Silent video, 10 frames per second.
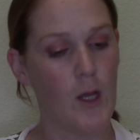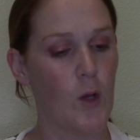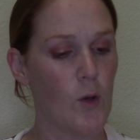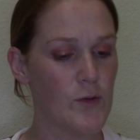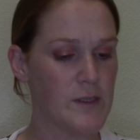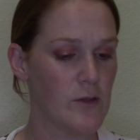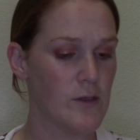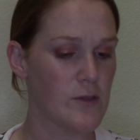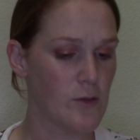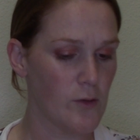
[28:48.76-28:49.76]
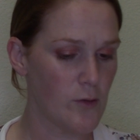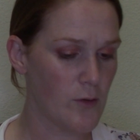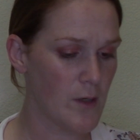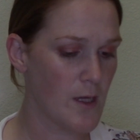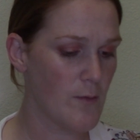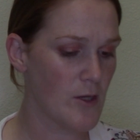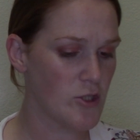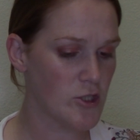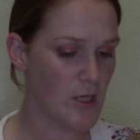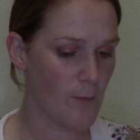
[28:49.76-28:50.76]
Gold Series Curl Cream,
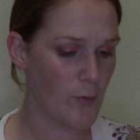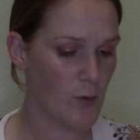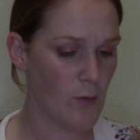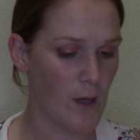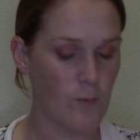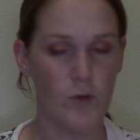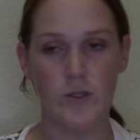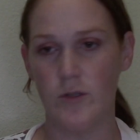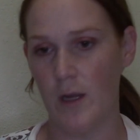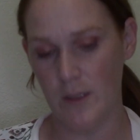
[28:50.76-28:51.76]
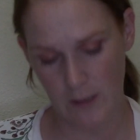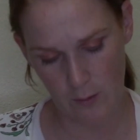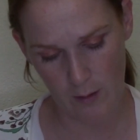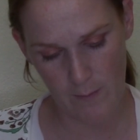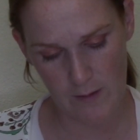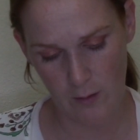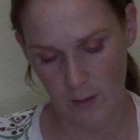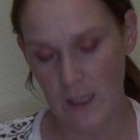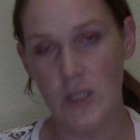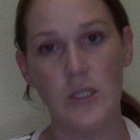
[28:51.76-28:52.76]
Shampoo, and Moisturizing Cream. These are
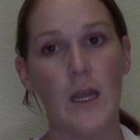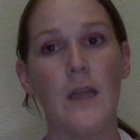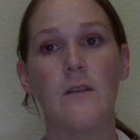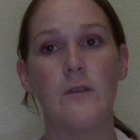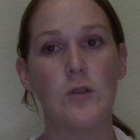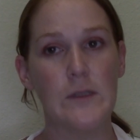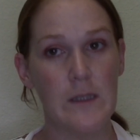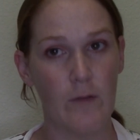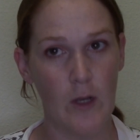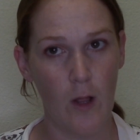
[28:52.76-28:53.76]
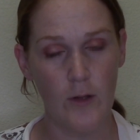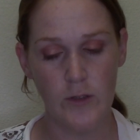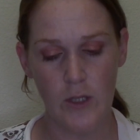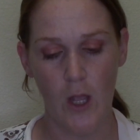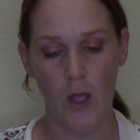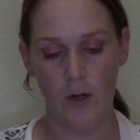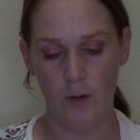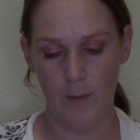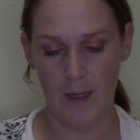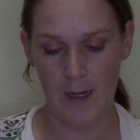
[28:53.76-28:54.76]
each individually $7,
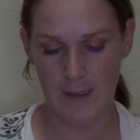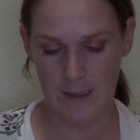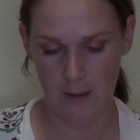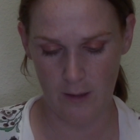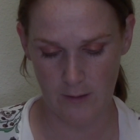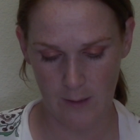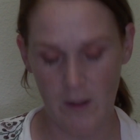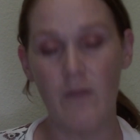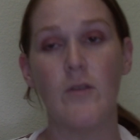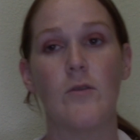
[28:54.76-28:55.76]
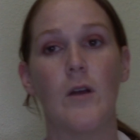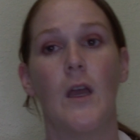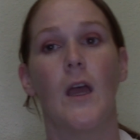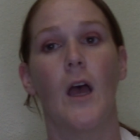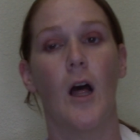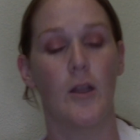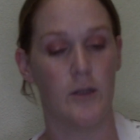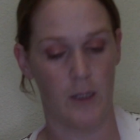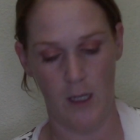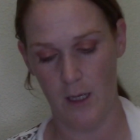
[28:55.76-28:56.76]
normally $19. Let me give you
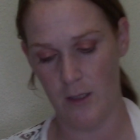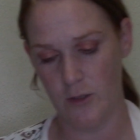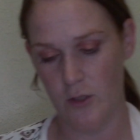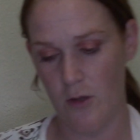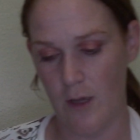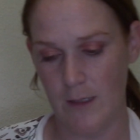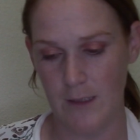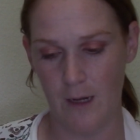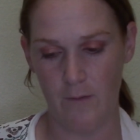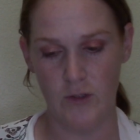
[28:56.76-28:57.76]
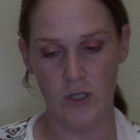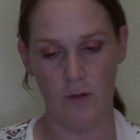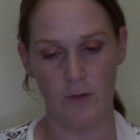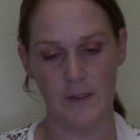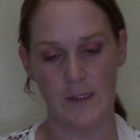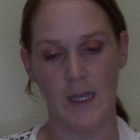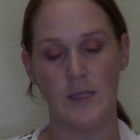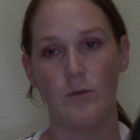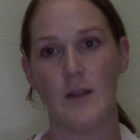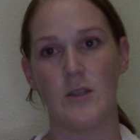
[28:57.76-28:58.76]
show you guys kind of the general
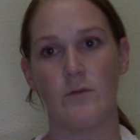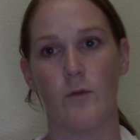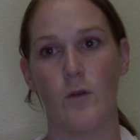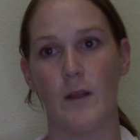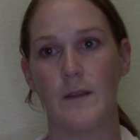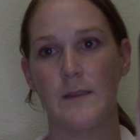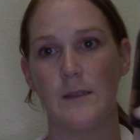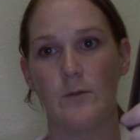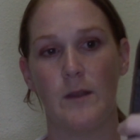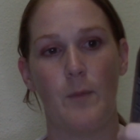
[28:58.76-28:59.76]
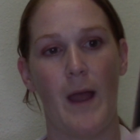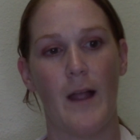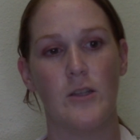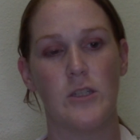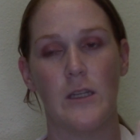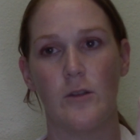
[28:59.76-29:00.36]
size range for it. This is what the packaging